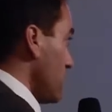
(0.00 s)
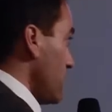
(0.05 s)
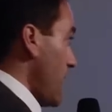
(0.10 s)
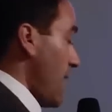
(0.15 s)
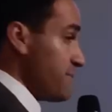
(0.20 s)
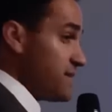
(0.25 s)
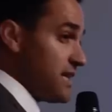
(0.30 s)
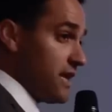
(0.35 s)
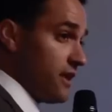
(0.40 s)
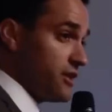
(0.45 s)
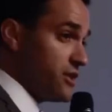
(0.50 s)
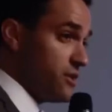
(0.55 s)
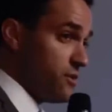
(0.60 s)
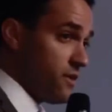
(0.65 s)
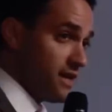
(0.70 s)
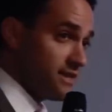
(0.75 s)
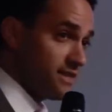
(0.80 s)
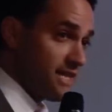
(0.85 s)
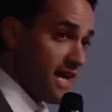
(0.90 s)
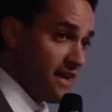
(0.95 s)
I'm telling you,
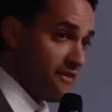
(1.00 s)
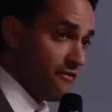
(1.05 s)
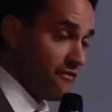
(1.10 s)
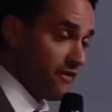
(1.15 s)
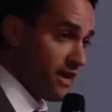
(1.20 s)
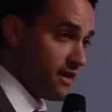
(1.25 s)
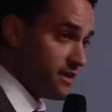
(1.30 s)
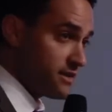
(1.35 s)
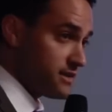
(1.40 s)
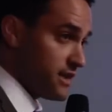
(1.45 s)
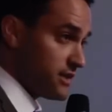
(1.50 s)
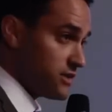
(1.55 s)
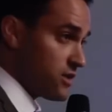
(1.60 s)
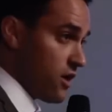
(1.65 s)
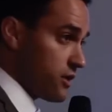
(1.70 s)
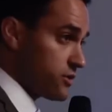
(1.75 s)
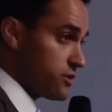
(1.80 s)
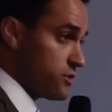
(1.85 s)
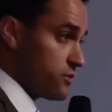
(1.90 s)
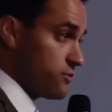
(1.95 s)
I sat in Vegas and I
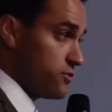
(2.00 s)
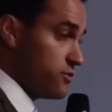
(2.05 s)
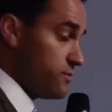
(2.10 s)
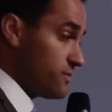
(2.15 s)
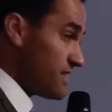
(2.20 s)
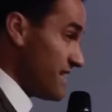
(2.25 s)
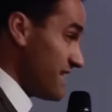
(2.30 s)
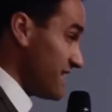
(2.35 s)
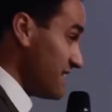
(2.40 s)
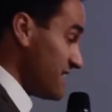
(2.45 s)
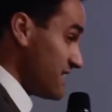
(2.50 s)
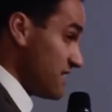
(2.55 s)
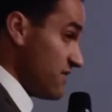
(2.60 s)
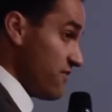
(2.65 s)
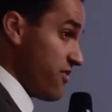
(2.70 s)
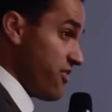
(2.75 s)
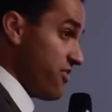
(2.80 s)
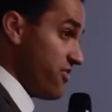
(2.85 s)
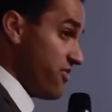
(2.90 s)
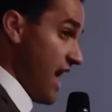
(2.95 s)
talked to rooms like this of
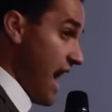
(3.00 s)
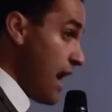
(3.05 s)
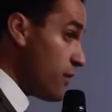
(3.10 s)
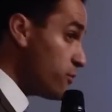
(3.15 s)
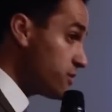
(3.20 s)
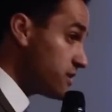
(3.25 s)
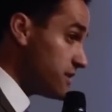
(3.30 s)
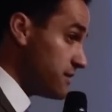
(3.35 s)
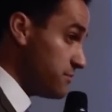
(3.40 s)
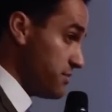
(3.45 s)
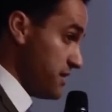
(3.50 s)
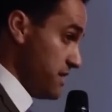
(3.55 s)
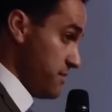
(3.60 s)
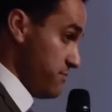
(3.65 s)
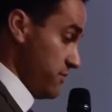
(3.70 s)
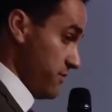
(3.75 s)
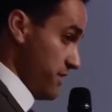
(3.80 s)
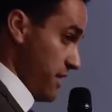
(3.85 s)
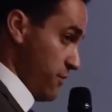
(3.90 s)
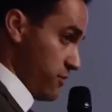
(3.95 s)
1,000
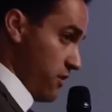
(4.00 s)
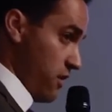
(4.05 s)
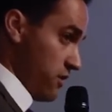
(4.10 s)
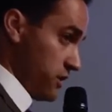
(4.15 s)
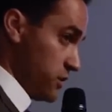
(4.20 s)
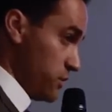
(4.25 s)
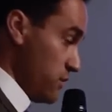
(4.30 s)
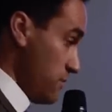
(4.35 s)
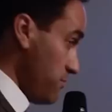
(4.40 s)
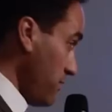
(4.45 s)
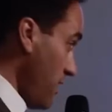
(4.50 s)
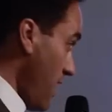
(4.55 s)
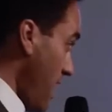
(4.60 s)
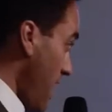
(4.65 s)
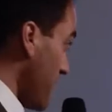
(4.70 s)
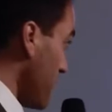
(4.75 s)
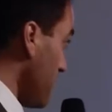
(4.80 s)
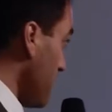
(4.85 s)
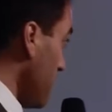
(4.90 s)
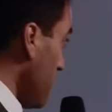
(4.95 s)
people that were all going to
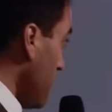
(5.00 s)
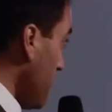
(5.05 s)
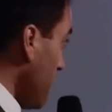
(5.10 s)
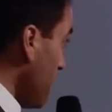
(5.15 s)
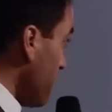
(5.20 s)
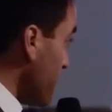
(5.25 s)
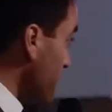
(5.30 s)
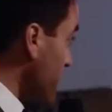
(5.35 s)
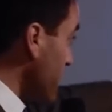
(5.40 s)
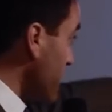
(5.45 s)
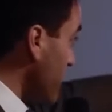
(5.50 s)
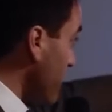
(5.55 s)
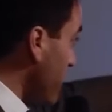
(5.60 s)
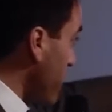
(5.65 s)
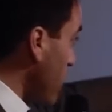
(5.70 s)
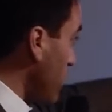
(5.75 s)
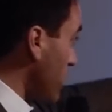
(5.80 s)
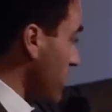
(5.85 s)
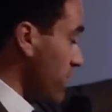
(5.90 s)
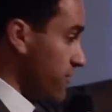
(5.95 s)
apply. This isn't
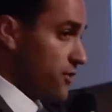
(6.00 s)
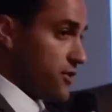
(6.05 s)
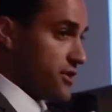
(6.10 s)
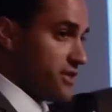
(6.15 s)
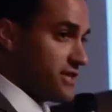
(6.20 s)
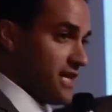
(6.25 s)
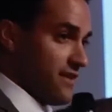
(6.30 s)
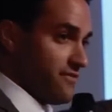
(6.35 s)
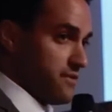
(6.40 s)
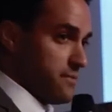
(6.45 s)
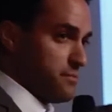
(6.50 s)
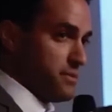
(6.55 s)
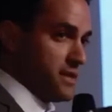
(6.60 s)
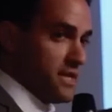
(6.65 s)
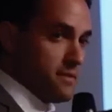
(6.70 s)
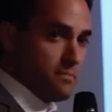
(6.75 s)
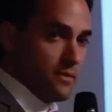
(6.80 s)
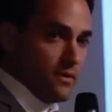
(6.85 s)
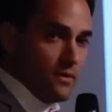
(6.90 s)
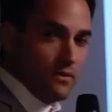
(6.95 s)
437
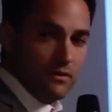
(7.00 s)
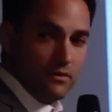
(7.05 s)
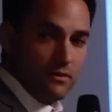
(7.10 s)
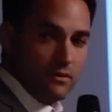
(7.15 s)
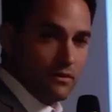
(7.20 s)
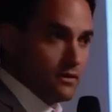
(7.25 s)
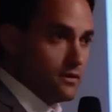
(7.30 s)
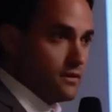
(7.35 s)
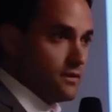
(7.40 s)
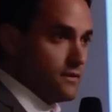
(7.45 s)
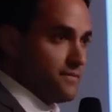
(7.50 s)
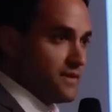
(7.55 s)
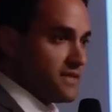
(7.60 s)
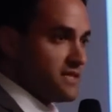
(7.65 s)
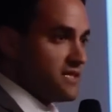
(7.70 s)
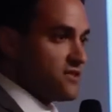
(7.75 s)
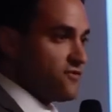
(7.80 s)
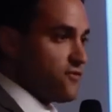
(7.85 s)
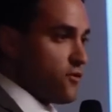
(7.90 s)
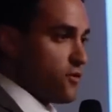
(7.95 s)
people. This
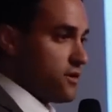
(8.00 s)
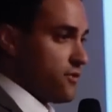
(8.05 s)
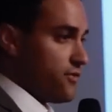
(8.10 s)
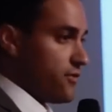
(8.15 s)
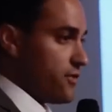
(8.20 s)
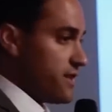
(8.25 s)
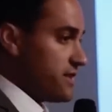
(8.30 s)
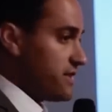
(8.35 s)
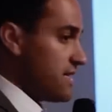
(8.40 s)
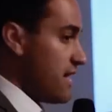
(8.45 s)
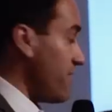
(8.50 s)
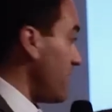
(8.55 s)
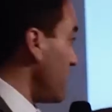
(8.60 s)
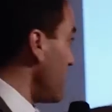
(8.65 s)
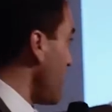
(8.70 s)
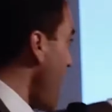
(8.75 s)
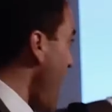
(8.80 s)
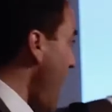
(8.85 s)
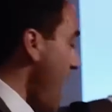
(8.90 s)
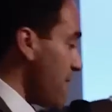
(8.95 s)
is 437
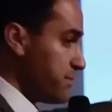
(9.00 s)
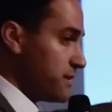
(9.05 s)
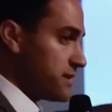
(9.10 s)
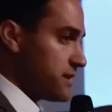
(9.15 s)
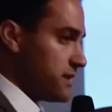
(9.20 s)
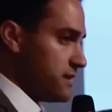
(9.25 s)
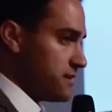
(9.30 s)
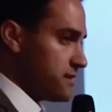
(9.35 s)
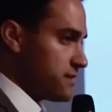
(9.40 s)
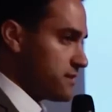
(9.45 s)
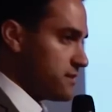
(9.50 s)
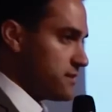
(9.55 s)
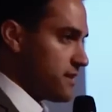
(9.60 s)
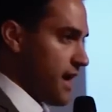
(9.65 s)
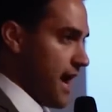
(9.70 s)
applicants.